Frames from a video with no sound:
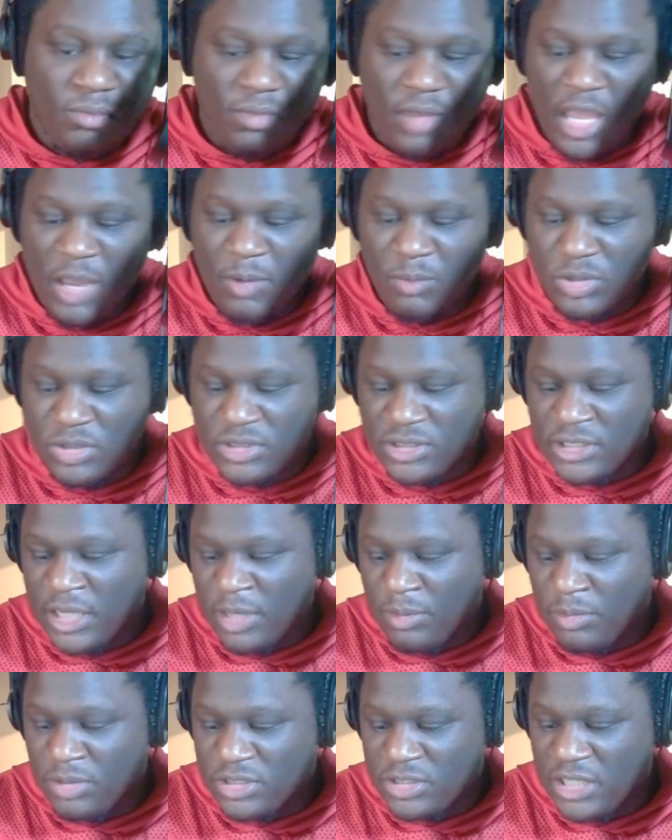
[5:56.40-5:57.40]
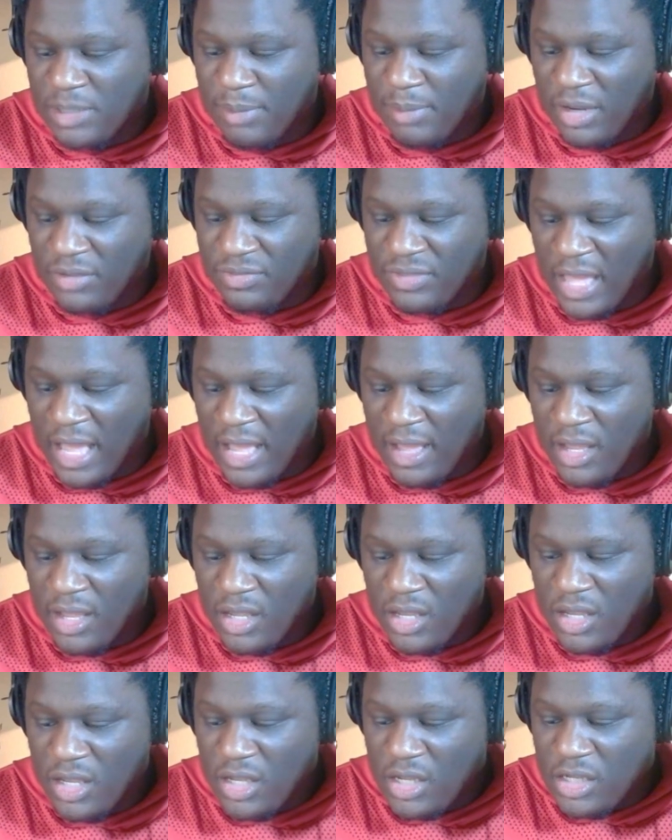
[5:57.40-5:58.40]
we'll see about that.
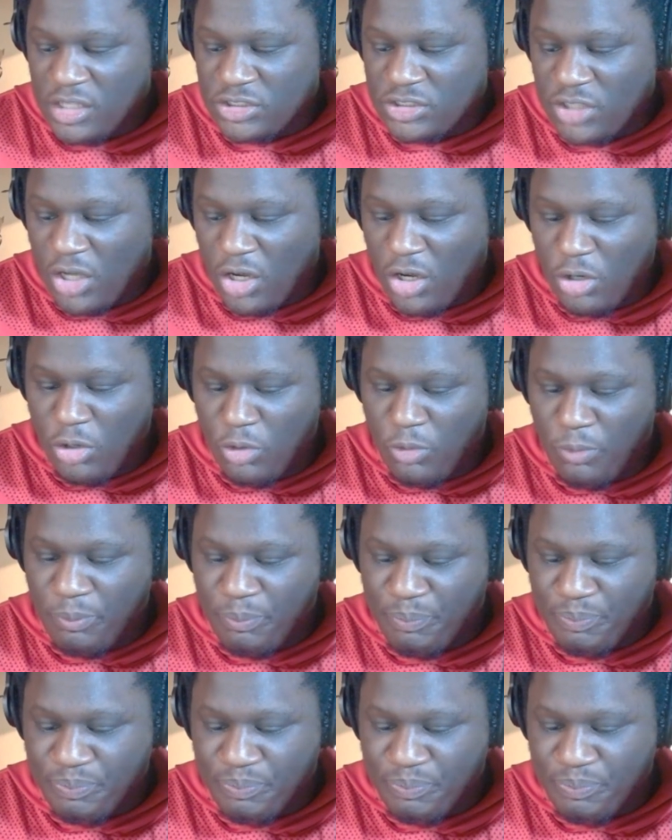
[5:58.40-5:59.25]
So,